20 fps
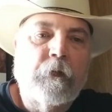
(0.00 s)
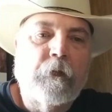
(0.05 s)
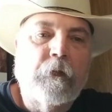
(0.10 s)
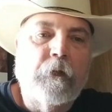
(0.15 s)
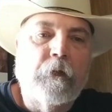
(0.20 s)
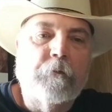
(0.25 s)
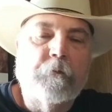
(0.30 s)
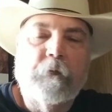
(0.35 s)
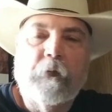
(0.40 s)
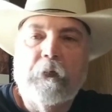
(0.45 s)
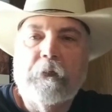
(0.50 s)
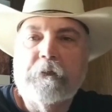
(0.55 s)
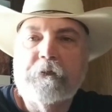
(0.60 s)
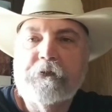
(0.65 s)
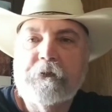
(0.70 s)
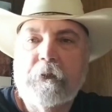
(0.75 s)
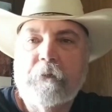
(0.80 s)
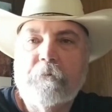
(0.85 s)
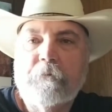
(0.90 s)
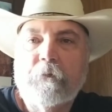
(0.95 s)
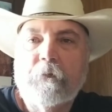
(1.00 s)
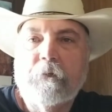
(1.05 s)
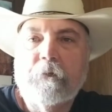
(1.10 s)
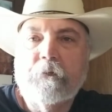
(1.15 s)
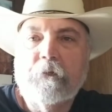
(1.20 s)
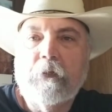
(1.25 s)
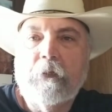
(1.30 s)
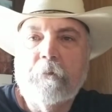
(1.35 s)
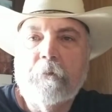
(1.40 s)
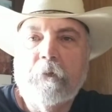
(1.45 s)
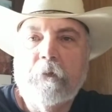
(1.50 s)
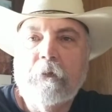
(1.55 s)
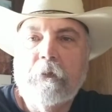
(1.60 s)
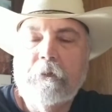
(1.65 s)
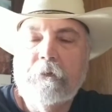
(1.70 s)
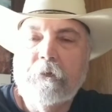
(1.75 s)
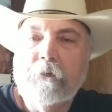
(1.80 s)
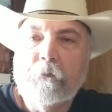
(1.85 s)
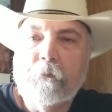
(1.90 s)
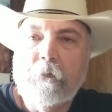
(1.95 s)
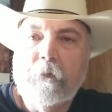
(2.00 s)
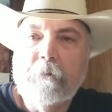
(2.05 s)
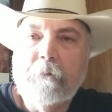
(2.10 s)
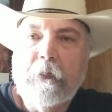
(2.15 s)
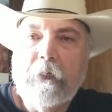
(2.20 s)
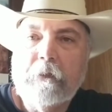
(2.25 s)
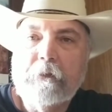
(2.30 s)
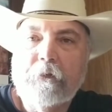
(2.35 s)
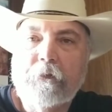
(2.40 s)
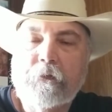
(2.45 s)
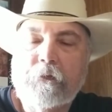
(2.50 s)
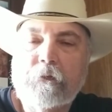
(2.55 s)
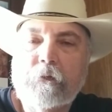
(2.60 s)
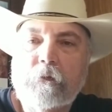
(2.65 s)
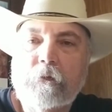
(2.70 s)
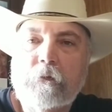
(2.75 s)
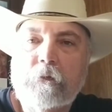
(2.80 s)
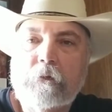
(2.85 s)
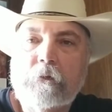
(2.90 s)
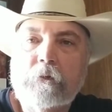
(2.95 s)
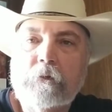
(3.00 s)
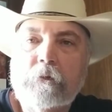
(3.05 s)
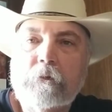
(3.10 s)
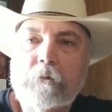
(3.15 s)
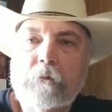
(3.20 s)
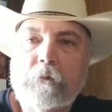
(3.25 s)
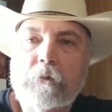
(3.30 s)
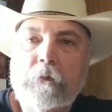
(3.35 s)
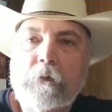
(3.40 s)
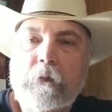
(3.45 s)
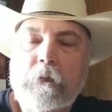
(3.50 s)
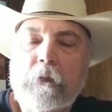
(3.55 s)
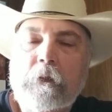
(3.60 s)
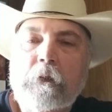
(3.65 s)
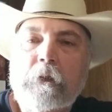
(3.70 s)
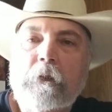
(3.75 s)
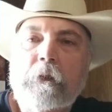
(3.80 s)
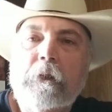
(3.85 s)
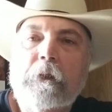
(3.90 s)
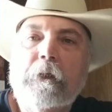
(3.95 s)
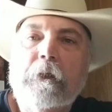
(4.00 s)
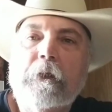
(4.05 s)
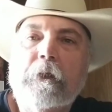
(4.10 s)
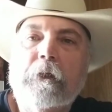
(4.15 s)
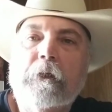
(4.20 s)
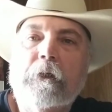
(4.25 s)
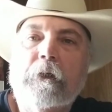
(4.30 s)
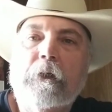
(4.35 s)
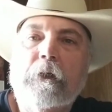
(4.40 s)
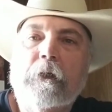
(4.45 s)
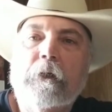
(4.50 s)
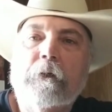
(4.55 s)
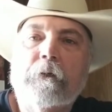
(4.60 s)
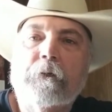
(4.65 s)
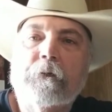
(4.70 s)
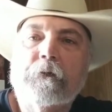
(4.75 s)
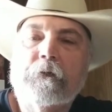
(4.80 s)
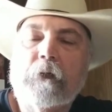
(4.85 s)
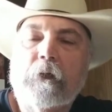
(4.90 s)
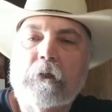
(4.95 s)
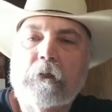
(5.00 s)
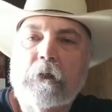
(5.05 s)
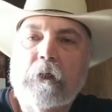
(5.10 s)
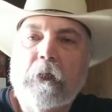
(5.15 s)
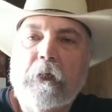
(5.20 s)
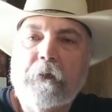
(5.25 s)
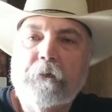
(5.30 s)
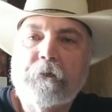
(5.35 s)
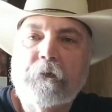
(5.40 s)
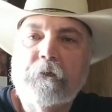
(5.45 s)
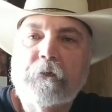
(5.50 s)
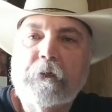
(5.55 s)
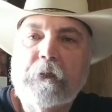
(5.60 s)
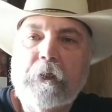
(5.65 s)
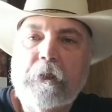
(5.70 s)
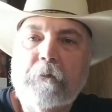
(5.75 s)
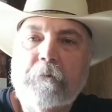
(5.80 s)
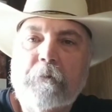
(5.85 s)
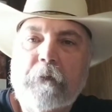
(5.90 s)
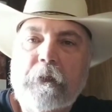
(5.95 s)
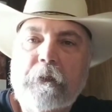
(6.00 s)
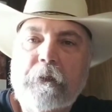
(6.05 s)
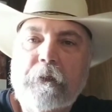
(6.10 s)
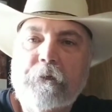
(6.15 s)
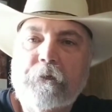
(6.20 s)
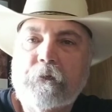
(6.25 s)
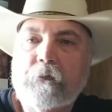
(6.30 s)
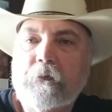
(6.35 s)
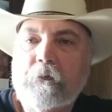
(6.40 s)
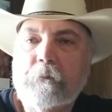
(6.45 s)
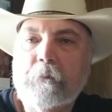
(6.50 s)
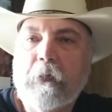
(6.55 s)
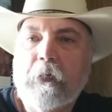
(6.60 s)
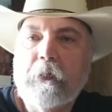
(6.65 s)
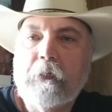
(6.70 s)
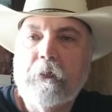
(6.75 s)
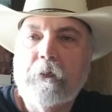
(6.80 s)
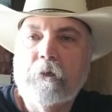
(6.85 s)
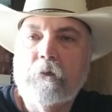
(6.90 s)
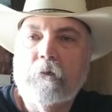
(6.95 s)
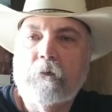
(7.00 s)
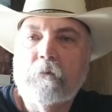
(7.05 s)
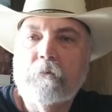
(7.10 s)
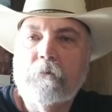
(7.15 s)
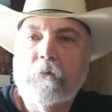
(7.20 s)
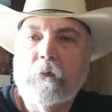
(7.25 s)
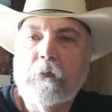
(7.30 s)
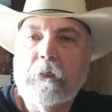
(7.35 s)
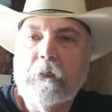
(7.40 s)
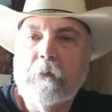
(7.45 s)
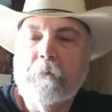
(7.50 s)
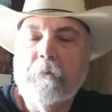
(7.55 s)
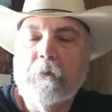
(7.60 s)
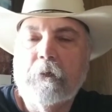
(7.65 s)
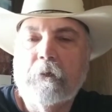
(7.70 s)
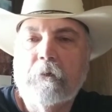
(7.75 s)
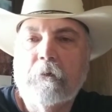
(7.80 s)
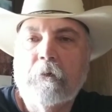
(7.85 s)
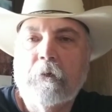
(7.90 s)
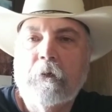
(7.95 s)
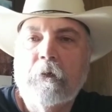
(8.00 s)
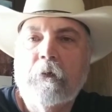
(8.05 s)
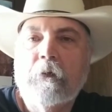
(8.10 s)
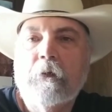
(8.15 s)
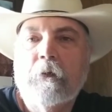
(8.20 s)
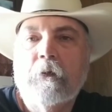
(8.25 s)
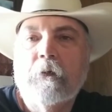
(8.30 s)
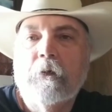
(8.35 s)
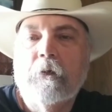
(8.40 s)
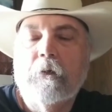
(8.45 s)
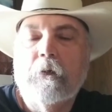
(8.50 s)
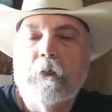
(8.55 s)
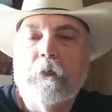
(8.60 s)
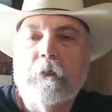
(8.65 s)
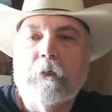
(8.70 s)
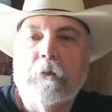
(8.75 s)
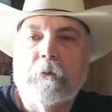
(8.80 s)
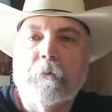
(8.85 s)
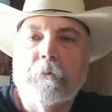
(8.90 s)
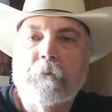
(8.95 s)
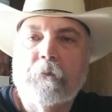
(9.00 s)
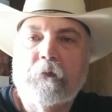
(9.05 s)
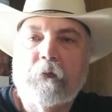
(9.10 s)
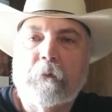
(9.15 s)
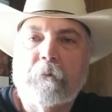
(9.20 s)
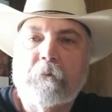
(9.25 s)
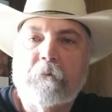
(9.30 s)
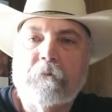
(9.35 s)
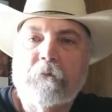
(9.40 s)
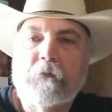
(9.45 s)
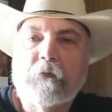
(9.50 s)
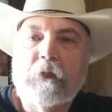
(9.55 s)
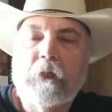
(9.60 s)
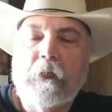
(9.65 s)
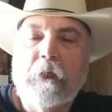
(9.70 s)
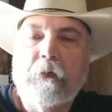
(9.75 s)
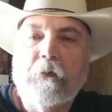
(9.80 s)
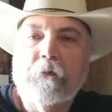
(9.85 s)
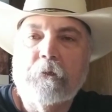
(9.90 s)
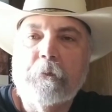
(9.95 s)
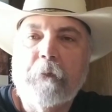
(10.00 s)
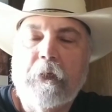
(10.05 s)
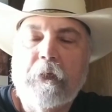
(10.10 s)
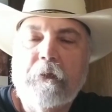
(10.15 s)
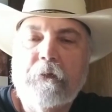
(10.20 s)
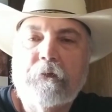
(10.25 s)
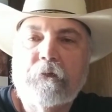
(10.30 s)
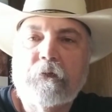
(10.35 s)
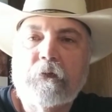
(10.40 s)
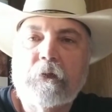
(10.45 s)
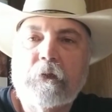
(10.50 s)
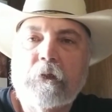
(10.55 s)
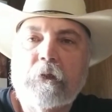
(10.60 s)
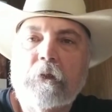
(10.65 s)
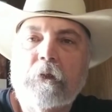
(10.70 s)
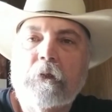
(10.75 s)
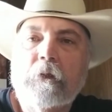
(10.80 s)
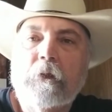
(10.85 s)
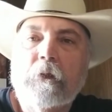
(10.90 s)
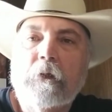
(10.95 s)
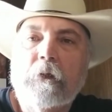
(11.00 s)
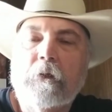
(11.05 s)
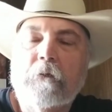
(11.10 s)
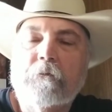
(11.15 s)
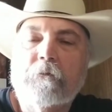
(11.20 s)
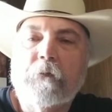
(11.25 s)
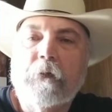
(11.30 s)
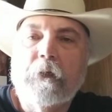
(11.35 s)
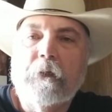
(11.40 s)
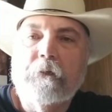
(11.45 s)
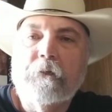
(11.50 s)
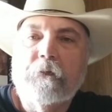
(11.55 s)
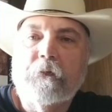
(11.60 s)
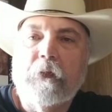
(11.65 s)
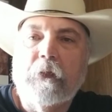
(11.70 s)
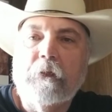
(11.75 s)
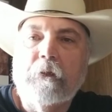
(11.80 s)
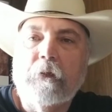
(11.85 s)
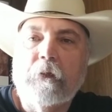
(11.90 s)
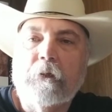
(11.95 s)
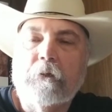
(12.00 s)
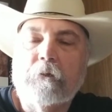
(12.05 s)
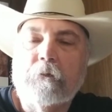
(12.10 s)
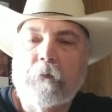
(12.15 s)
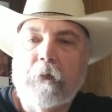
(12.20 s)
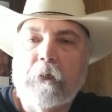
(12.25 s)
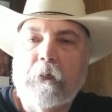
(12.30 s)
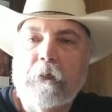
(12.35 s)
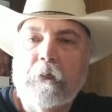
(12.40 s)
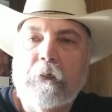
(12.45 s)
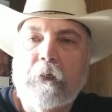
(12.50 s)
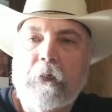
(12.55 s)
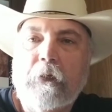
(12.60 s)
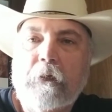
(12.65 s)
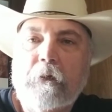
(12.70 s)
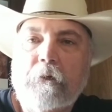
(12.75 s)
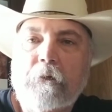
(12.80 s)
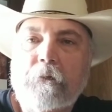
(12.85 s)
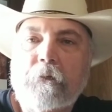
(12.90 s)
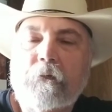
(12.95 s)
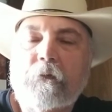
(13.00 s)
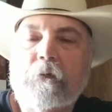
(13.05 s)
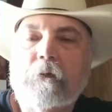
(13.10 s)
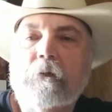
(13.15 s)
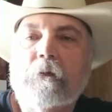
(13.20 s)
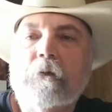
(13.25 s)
apprenticeship for the summer he just went back to school and uh, started classes again Monday. So he's back in Norfolk. Him and um, some of his classmates and friends they uh, rented a house.